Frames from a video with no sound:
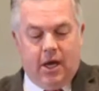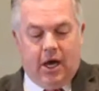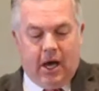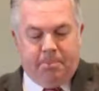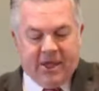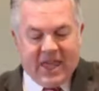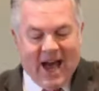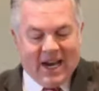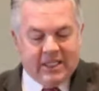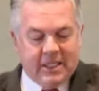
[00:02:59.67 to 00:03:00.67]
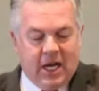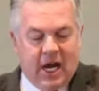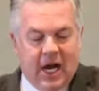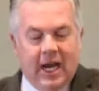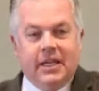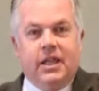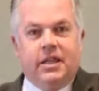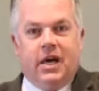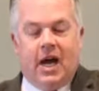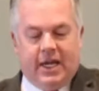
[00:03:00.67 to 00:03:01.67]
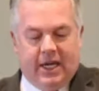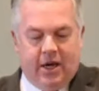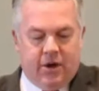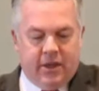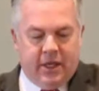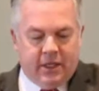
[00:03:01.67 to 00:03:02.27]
Uh, but that is not the thought here in